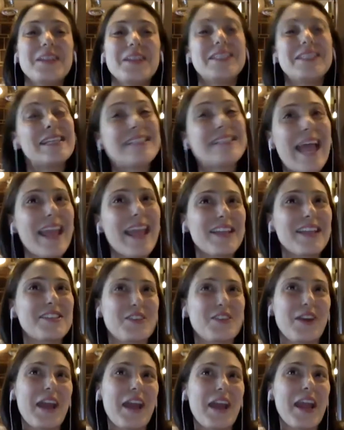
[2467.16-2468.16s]
Today it's
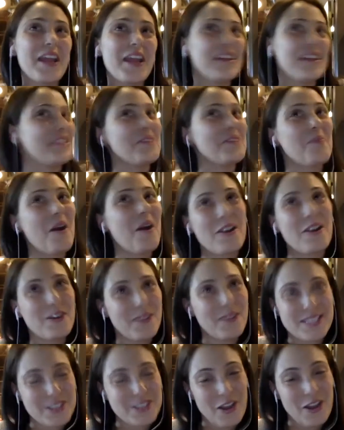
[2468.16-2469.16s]
great, tomorrow
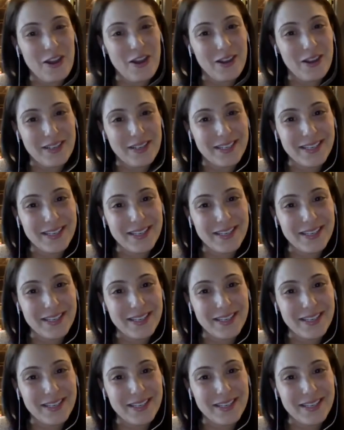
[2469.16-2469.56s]
it's gone.